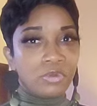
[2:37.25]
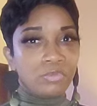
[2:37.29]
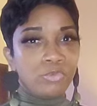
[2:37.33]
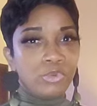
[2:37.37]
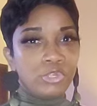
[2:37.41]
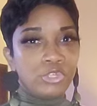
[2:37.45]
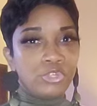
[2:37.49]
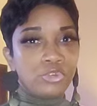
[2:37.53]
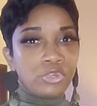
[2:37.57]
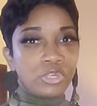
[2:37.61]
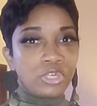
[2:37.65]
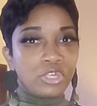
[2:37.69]

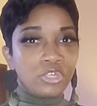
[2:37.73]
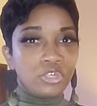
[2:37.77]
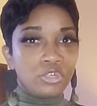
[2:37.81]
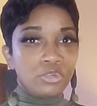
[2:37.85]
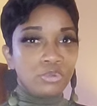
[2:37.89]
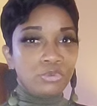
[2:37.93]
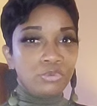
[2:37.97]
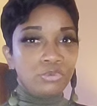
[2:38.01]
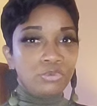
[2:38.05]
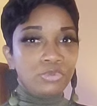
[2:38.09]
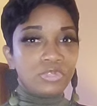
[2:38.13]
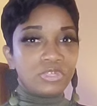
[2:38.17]
which you can
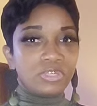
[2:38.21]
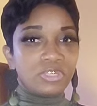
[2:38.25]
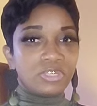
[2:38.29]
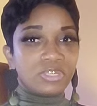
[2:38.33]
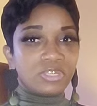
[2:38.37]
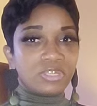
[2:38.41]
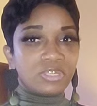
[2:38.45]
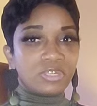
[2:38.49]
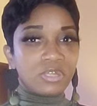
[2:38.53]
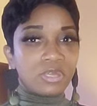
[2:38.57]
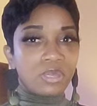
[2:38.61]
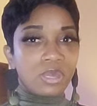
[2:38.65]

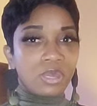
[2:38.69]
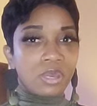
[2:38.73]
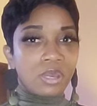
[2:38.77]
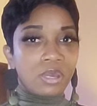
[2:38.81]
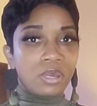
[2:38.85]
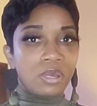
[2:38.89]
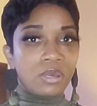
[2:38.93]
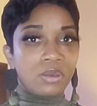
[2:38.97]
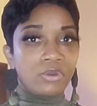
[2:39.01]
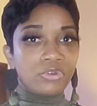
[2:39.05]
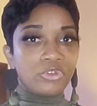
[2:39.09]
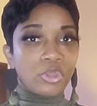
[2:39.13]
use
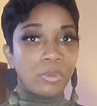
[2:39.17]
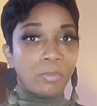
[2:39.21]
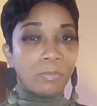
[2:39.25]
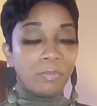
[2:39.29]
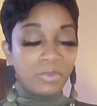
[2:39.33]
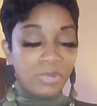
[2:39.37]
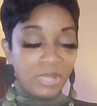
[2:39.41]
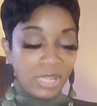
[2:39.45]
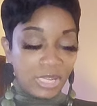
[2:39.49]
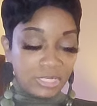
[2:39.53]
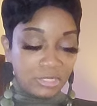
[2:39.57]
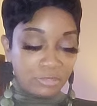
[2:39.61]
on your
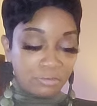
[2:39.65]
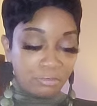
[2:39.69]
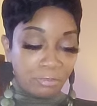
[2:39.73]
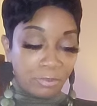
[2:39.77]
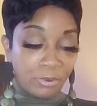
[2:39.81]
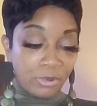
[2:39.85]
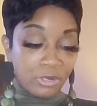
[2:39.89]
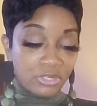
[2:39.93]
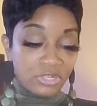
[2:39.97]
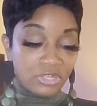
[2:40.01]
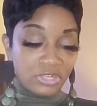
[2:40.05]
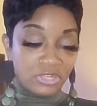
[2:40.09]
next
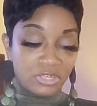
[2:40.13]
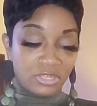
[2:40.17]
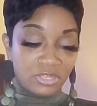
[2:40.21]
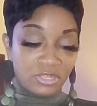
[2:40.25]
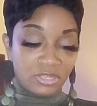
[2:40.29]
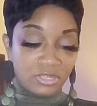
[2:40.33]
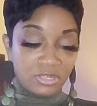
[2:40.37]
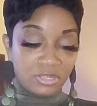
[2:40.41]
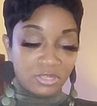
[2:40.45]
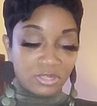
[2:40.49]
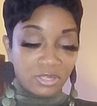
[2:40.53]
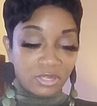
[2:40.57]

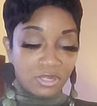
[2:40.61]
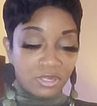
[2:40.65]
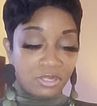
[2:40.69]
purchase.